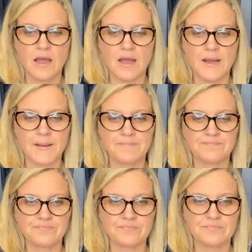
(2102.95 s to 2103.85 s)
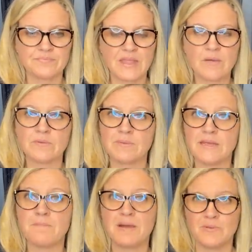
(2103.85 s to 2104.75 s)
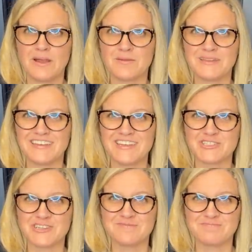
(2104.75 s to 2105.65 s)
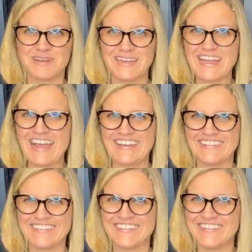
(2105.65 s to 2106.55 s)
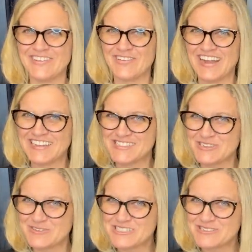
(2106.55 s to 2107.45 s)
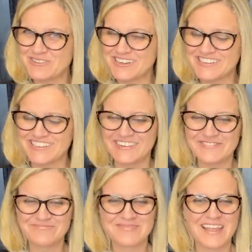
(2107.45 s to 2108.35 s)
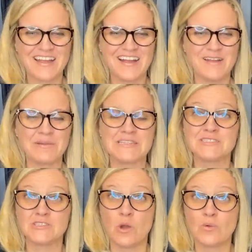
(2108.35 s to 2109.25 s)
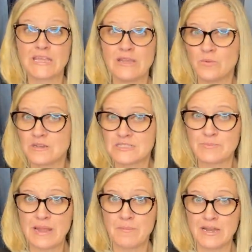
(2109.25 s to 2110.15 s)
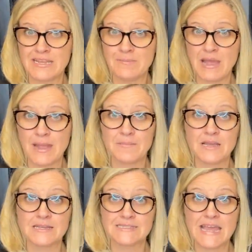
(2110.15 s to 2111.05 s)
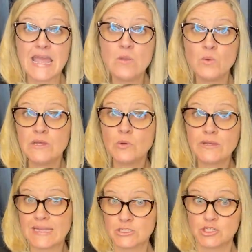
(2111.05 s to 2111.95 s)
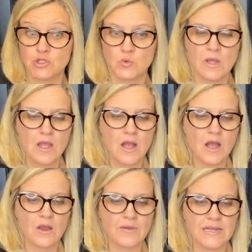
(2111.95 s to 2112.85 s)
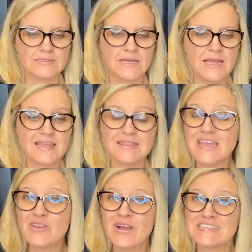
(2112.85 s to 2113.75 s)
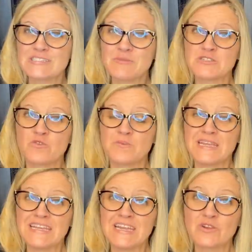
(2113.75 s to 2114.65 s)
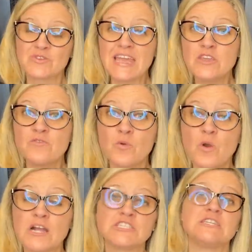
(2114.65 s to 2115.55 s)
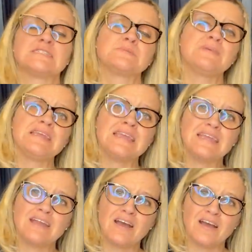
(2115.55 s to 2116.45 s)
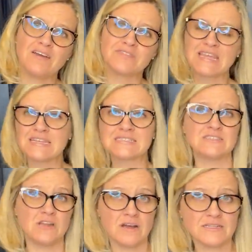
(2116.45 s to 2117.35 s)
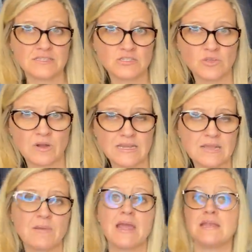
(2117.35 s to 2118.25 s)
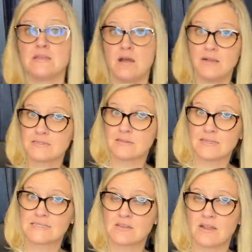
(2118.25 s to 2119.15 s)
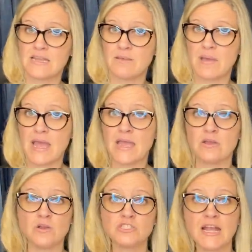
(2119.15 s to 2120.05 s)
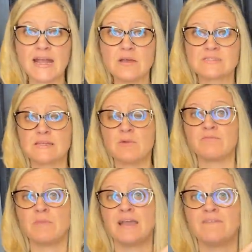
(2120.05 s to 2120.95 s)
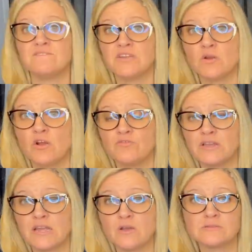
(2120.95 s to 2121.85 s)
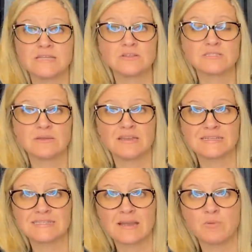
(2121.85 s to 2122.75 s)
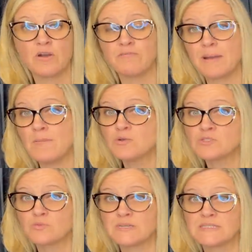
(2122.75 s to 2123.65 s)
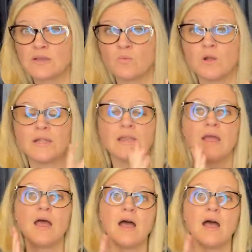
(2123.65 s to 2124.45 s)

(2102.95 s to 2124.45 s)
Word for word: Um, that would be my recommendation. But again, you guys do what you want to do. But don't keyword spam on eBay because they will get you. All right. Thank you guys so much for being here. Thank you for watching. Speaking of things not to do on eBay, not to list on eBay, go check out some of my Vero videos. Here's an example of my most recent one.